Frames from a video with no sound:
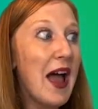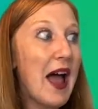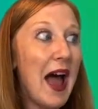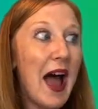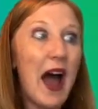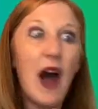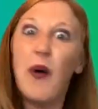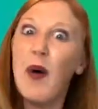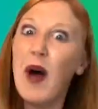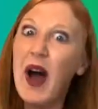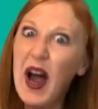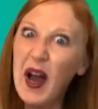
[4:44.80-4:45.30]

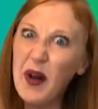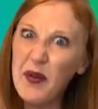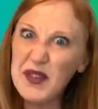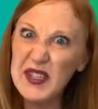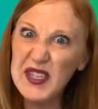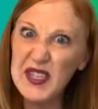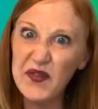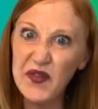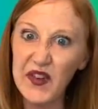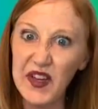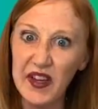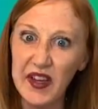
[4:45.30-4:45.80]
how I
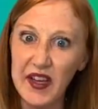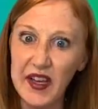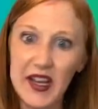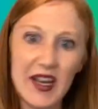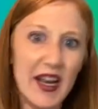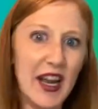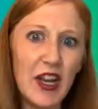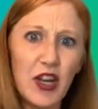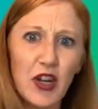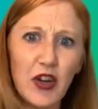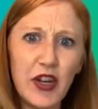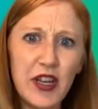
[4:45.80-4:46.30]
was feeling.
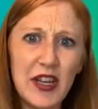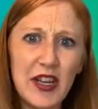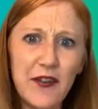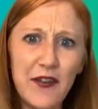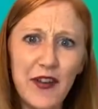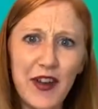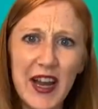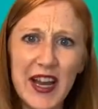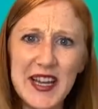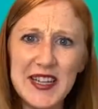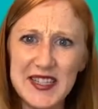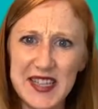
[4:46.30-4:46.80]
And I couldn't
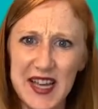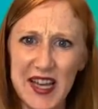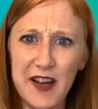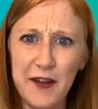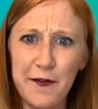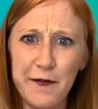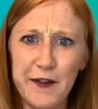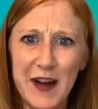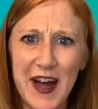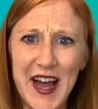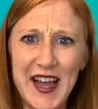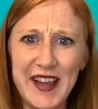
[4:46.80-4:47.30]
even
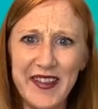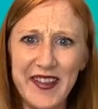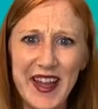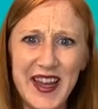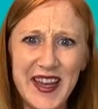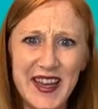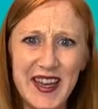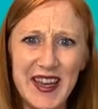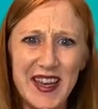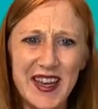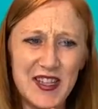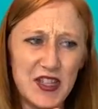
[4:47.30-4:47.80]
identify
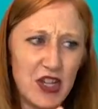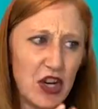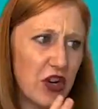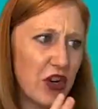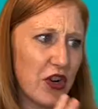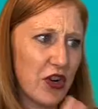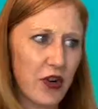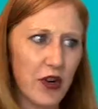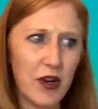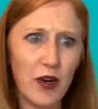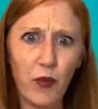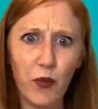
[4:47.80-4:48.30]
like, is our
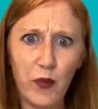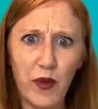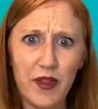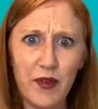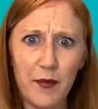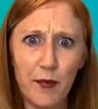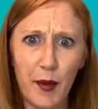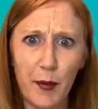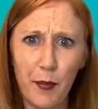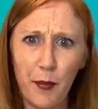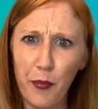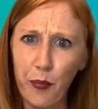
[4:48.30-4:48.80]
current
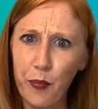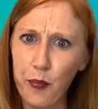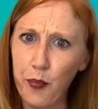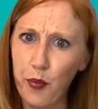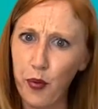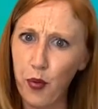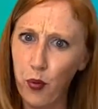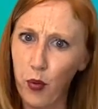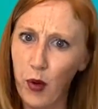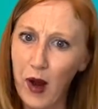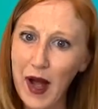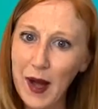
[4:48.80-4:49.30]
rhythm a
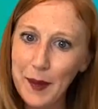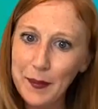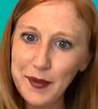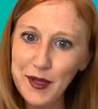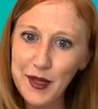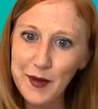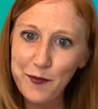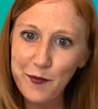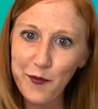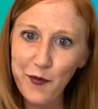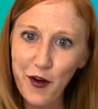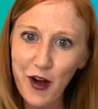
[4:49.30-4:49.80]

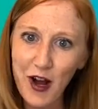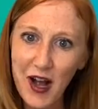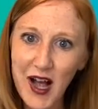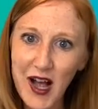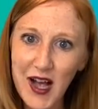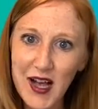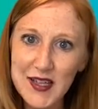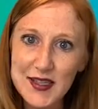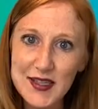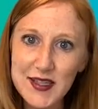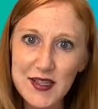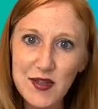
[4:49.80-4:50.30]
problem for
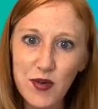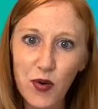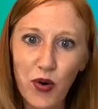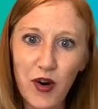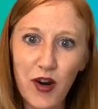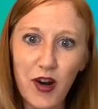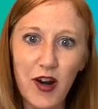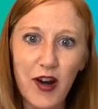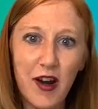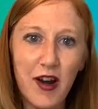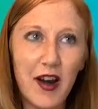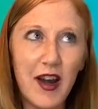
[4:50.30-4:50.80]
us
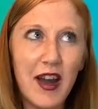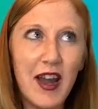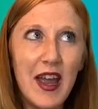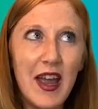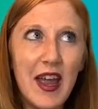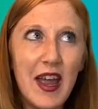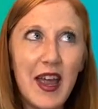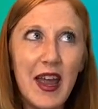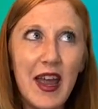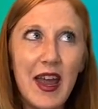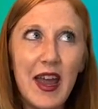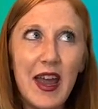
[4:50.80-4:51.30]
or
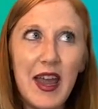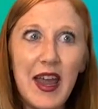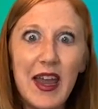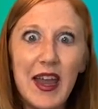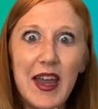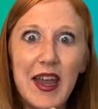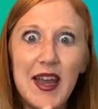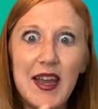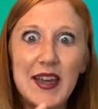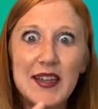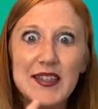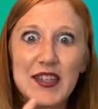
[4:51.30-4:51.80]

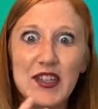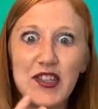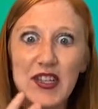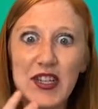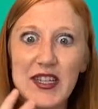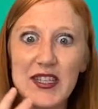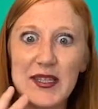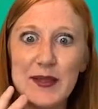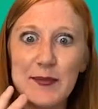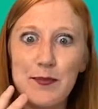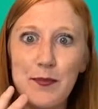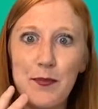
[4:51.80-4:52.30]
is it
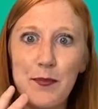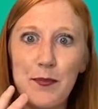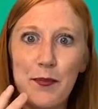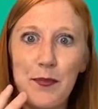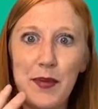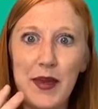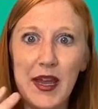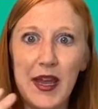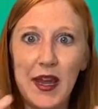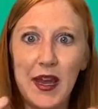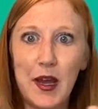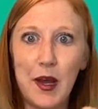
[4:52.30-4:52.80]
just
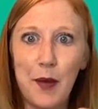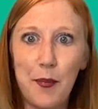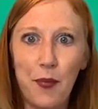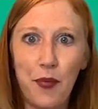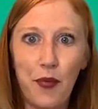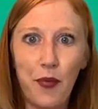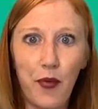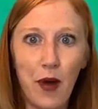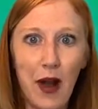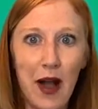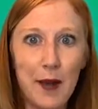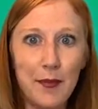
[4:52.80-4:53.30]
being a
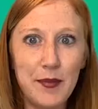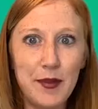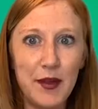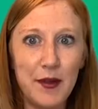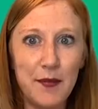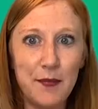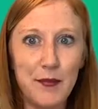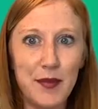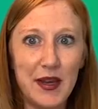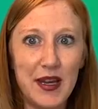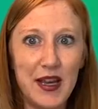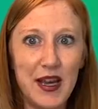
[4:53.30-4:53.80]

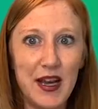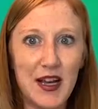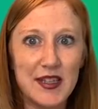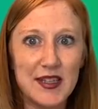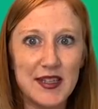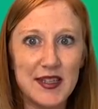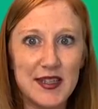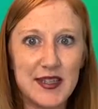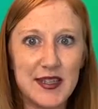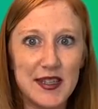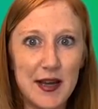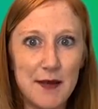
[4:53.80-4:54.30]
problem
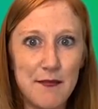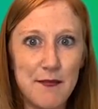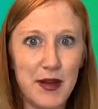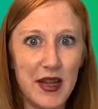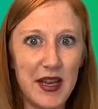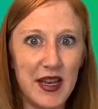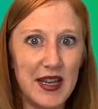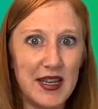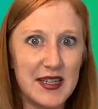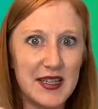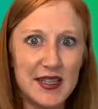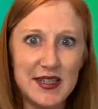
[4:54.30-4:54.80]
because
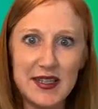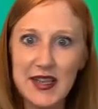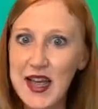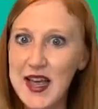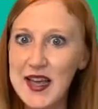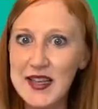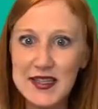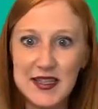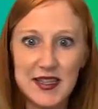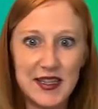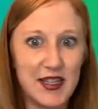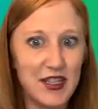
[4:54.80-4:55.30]
somebody
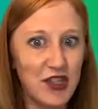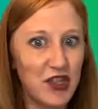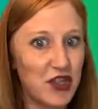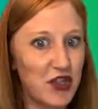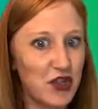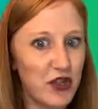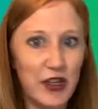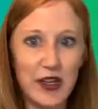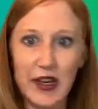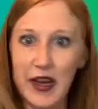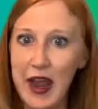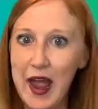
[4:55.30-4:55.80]
says this
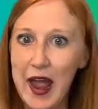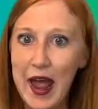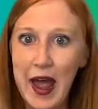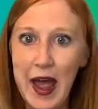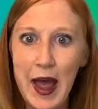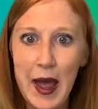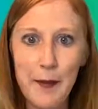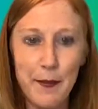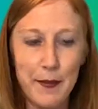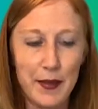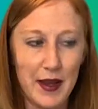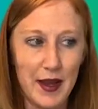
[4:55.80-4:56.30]
shouldn't
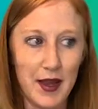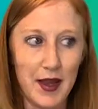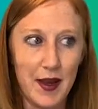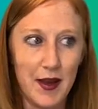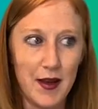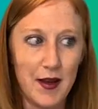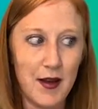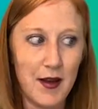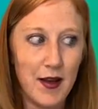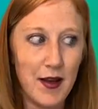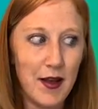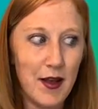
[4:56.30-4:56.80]

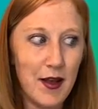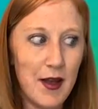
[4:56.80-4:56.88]
happen,